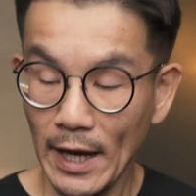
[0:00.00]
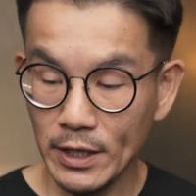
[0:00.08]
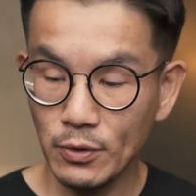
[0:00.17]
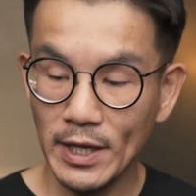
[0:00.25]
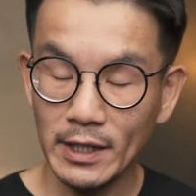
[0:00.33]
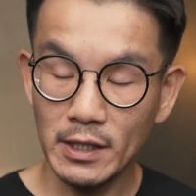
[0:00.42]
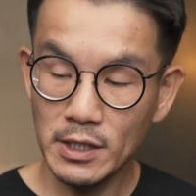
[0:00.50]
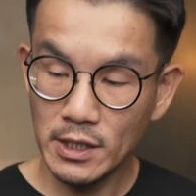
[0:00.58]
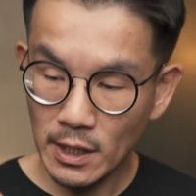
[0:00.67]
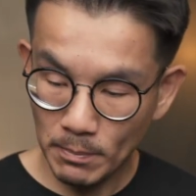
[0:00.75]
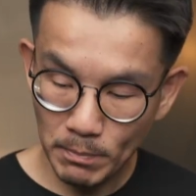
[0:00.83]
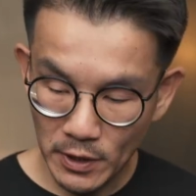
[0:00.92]
and you get the
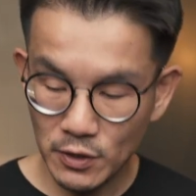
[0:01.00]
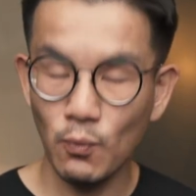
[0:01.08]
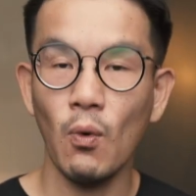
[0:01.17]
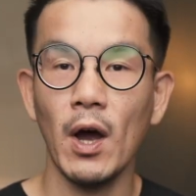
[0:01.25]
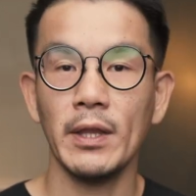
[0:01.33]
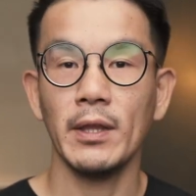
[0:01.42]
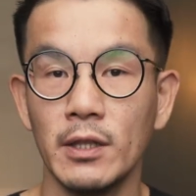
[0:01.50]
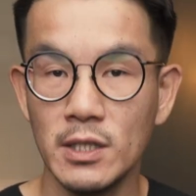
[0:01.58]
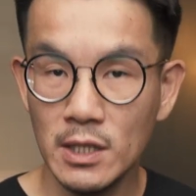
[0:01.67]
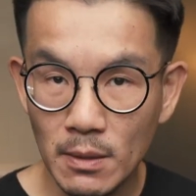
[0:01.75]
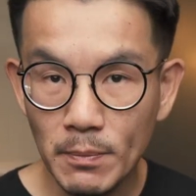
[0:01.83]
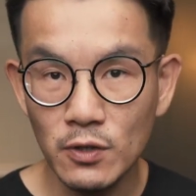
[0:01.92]
cheapest one, the
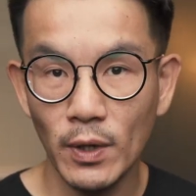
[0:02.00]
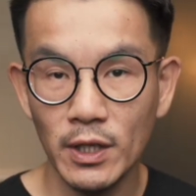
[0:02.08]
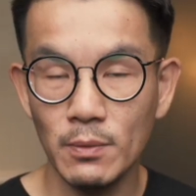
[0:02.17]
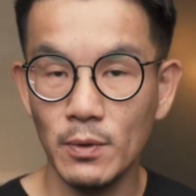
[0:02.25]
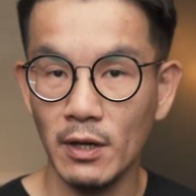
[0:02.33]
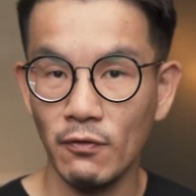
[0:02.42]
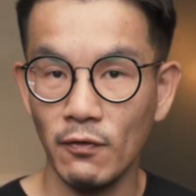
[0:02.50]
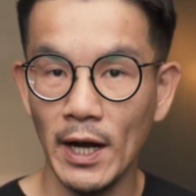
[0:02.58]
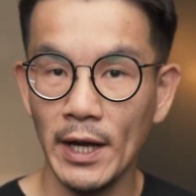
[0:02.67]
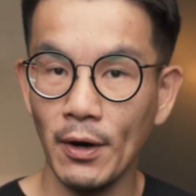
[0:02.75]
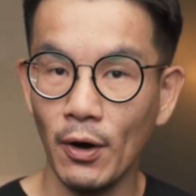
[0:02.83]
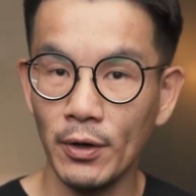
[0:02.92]
cheapest vacuum you can
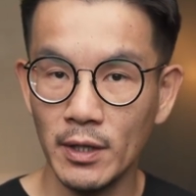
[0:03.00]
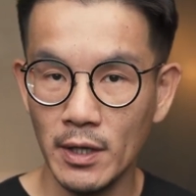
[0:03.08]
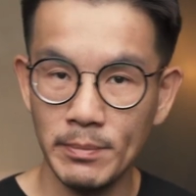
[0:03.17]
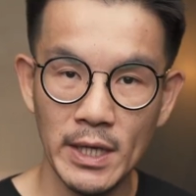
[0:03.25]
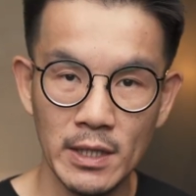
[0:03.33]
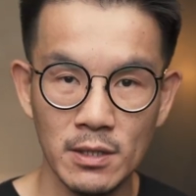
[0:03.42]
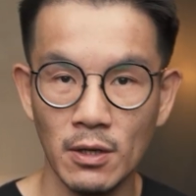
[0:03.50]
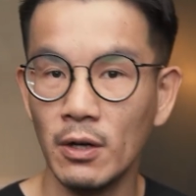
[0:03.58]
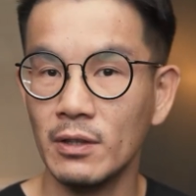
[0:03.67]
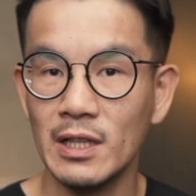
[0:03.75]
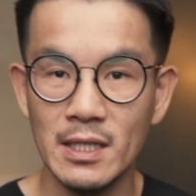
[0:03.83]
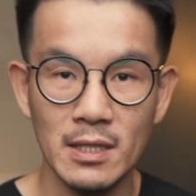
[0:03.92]
find on Amazon,
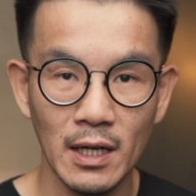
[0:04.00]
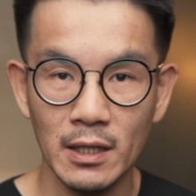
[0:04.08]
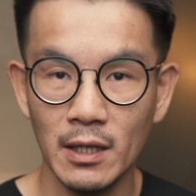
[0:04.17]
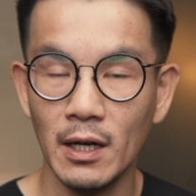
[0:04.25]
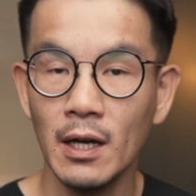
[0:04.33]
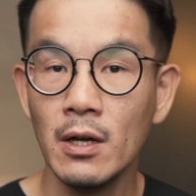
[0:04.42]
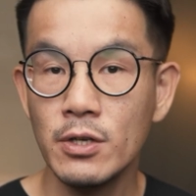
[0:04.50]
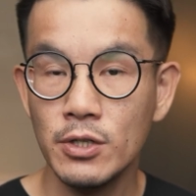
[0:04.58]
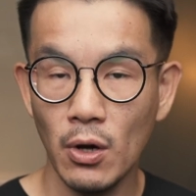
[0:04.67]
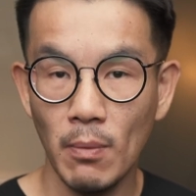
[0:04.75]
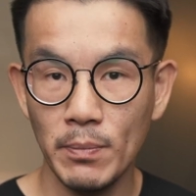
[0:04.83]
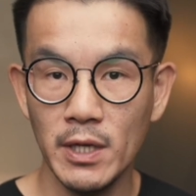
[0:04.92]
Lazada,
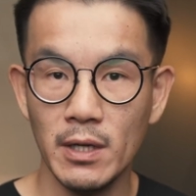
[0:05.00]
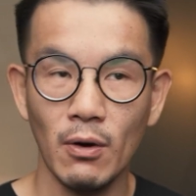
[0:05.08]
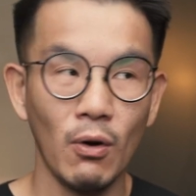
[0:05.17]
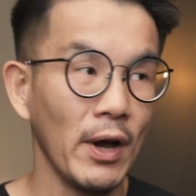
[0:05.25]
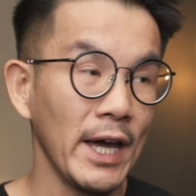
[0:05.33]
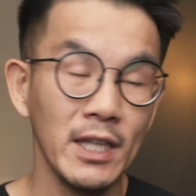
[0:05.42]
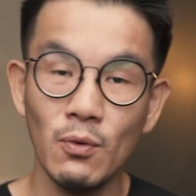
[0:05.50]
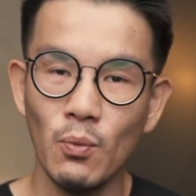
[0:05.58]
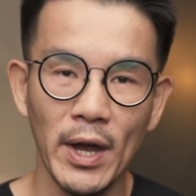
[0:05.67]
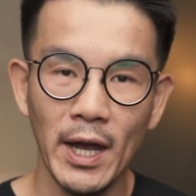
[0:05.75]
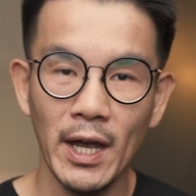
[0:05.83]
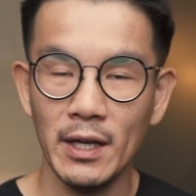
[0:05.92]
Shopee or
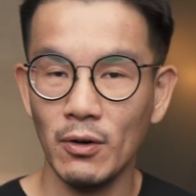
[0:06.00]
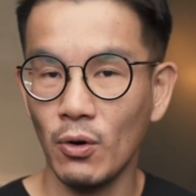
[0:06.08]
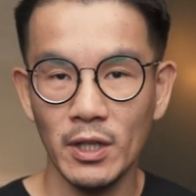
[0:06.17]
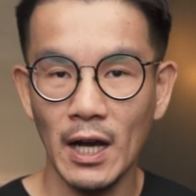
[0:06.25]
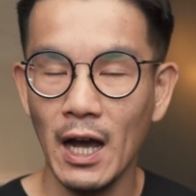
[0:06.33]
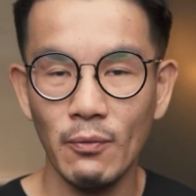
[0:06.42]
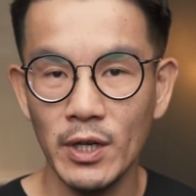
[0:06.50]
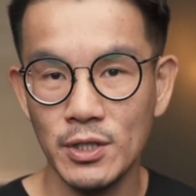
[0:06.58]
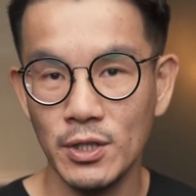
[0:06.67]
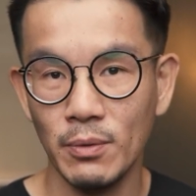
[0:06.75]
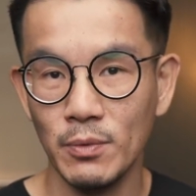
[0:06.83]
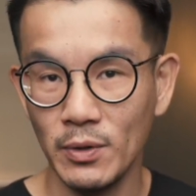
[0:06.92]
anywhere or the hardware
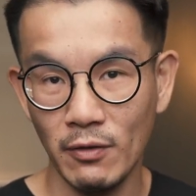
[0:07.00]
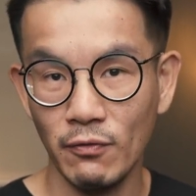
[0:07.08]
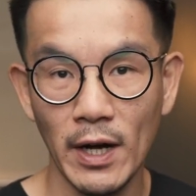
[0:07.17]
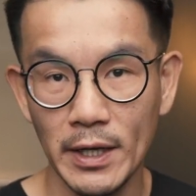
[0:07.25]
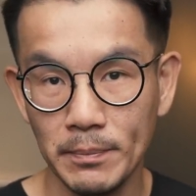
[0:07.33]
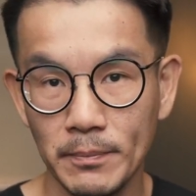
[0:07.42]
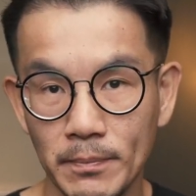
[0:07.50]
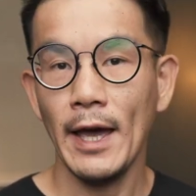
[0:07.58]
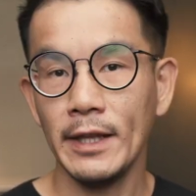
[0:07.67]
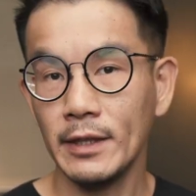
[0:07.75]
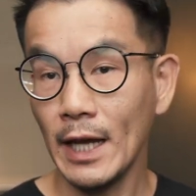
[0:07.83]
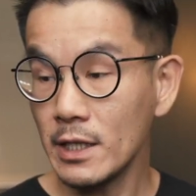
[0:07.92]
shop you can find.
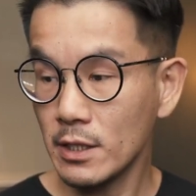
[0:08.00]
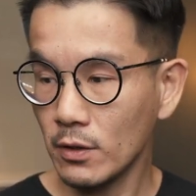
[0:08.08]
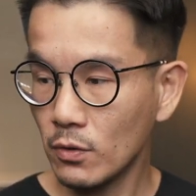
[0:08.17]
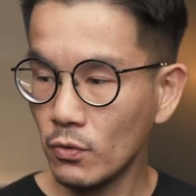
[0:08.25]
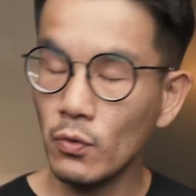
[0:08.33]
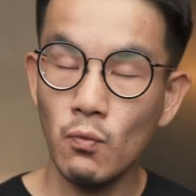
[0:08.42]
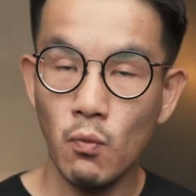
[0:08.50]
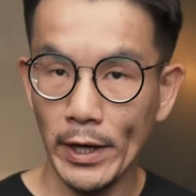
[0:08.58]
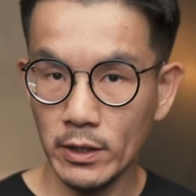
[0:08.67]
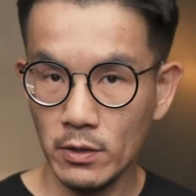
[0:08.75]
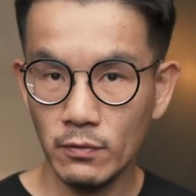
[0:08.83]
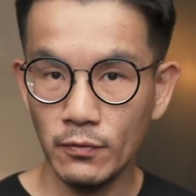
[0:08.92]
And that is a good
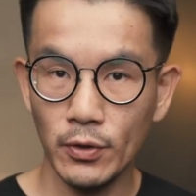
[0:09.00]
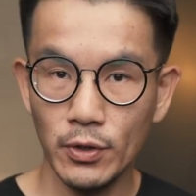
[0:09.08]
vacuum for